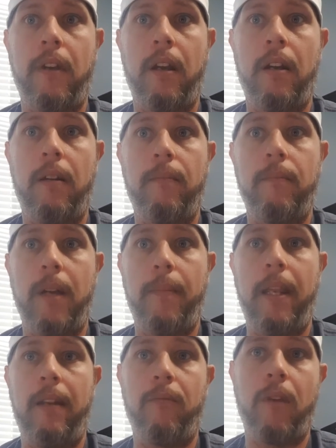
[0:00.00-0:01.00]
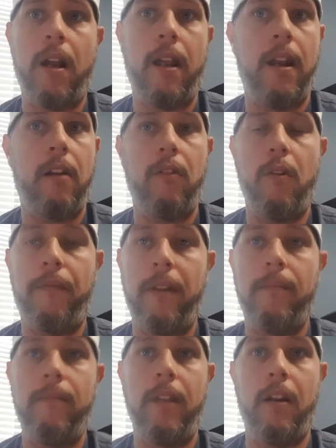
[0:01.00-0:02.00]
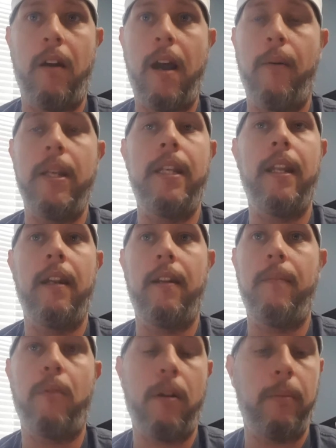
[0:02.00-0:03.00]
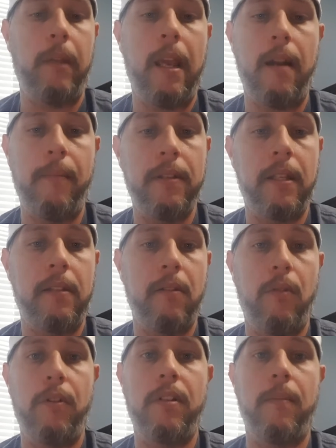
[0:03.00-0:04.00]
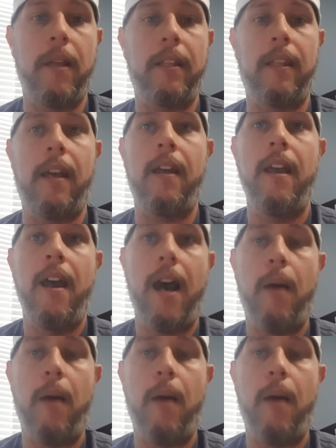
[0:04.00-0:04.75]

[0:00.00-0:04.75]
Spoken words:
I mean, Ryan, I don't know if he, you know, how he did it. He probably had a business loan or something like that.